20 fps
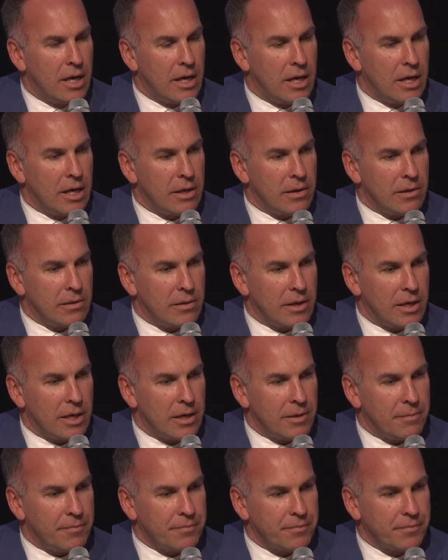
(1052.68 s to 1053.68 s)

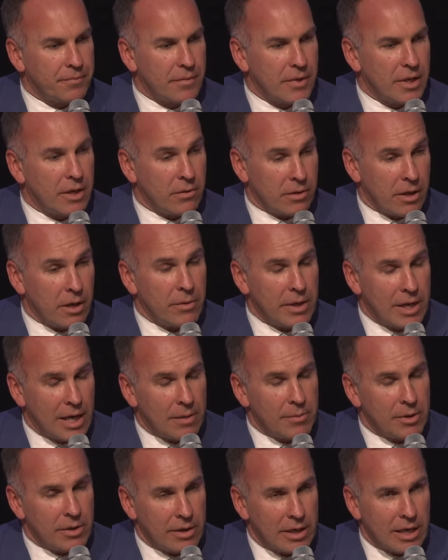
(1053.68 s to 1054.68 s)
are, although we are
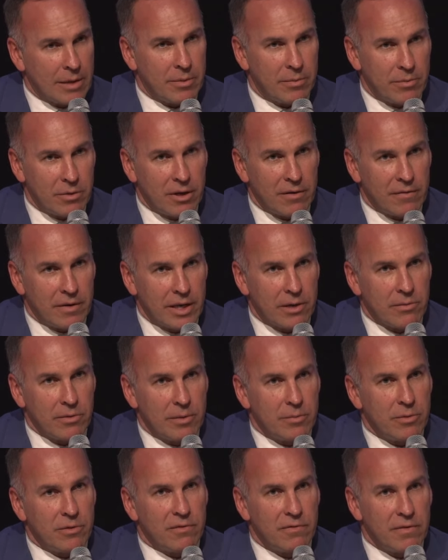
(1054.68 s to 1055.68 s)
building up a private equity
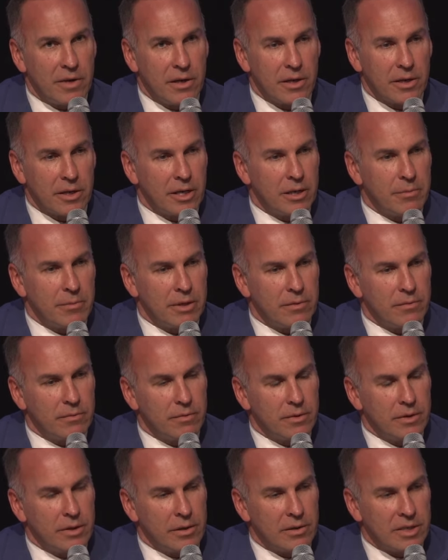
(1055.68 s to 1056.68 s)
portfolio, but
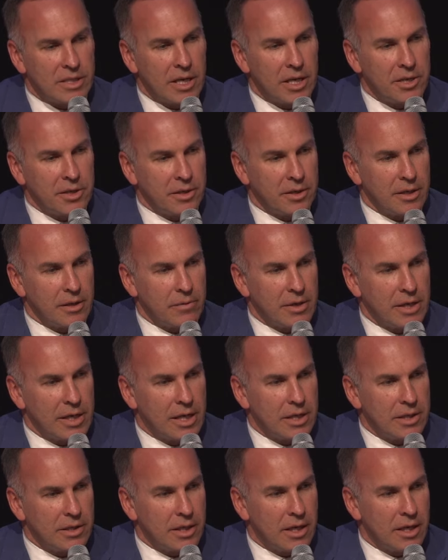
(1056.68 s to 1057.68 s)
you know, essentially we
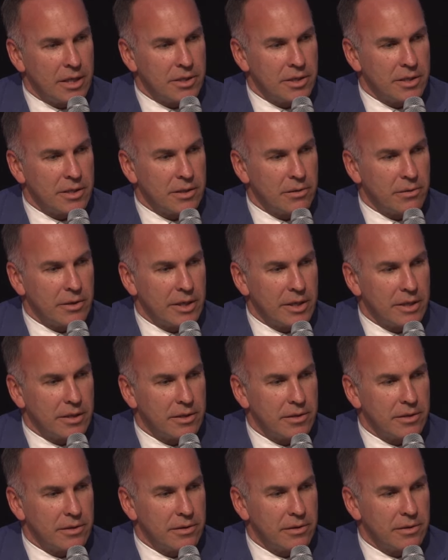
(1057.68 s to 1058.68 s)
are just looking
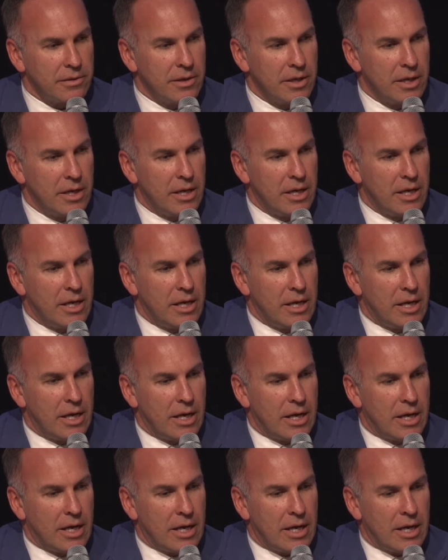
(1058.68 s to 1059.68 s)
to
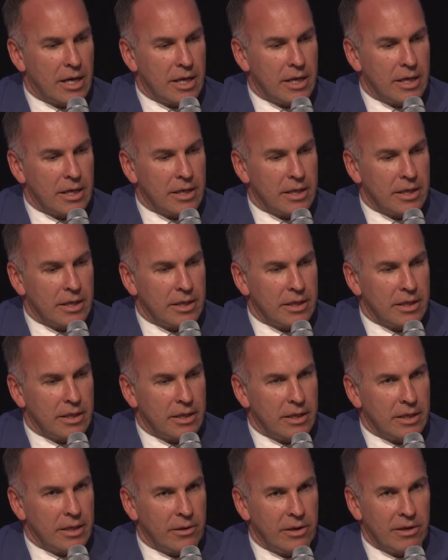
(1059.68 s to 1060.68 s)
you
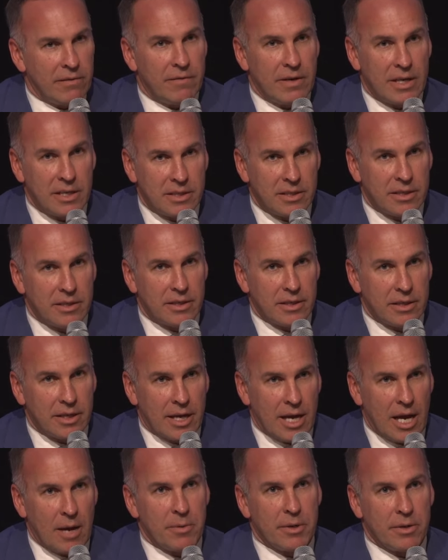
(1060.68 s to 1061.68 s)
know, invest
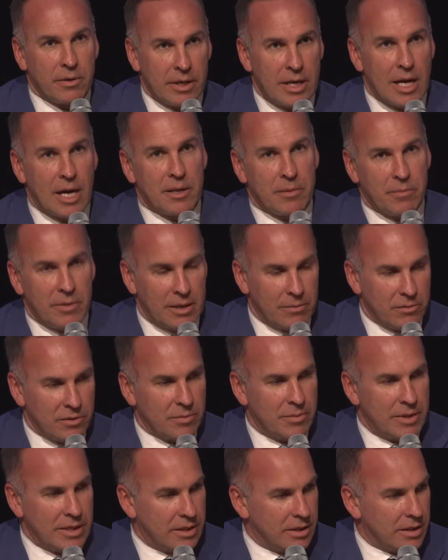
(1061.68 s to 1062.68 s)
capital in other people's
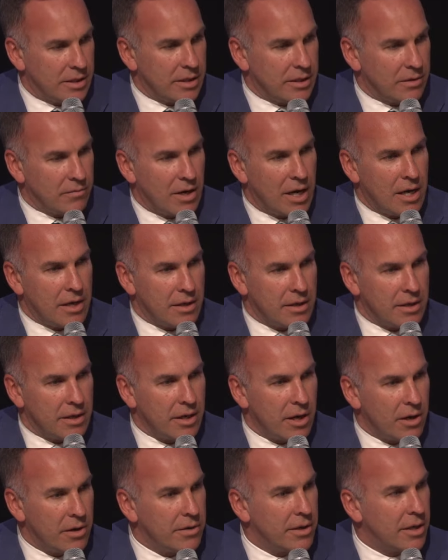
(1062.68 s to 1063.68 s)
businesses rather than
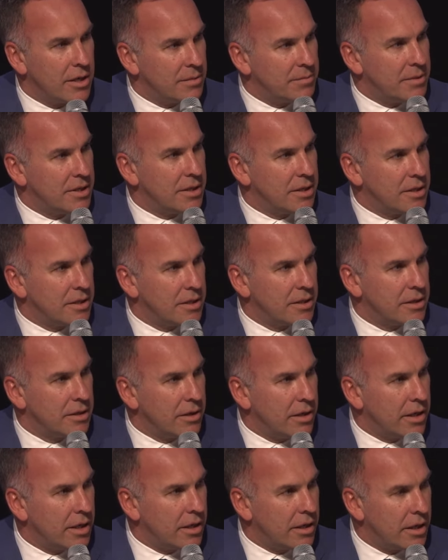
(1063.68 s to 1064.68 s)
own those businesses
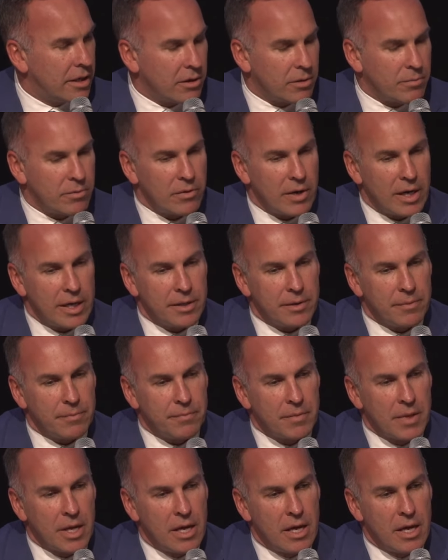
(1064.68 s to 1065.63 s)
and operate them.